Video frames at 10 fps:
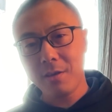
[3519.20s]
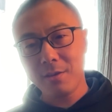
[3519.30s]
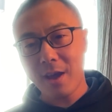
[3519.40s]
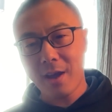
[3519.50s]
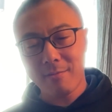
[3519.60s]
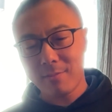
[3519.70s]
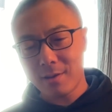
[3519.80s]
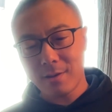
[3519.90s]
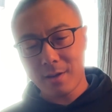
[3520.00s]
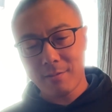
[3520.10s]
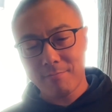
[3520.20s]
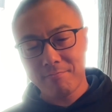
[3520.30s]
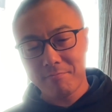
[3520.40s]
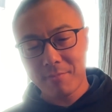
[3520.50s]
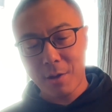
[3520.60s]
yeah,
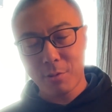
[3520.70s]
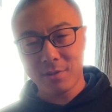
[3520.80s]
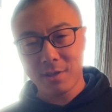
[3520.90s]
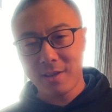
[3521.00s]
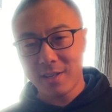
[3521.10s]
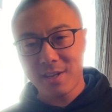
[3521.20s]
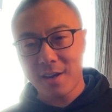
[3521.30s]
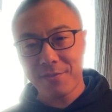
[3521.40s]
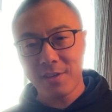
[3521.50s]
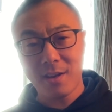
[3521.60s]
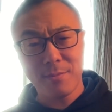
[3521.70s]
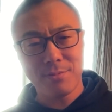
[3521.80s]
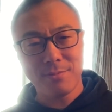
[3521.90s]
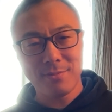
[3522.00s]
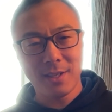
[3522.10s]
I would say, yeah, tough it up.
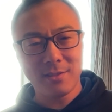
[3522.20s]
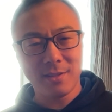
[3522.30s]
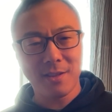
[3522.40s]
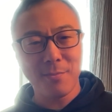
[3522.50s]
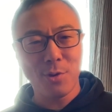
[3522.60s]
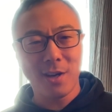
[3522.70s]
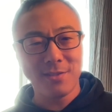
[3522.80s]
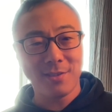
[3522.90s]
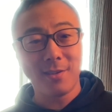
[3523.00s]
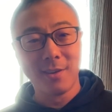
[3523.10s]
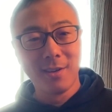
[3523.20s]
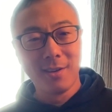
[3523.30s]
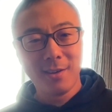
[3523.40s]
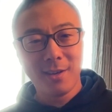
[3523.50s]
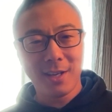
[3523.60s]
That's a simple answer,
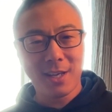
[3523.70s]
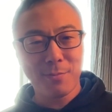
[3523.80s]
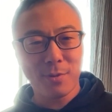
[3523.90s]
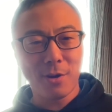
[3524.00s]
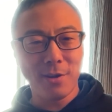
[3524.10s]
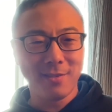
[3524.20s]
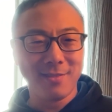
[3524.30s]
and I keep going.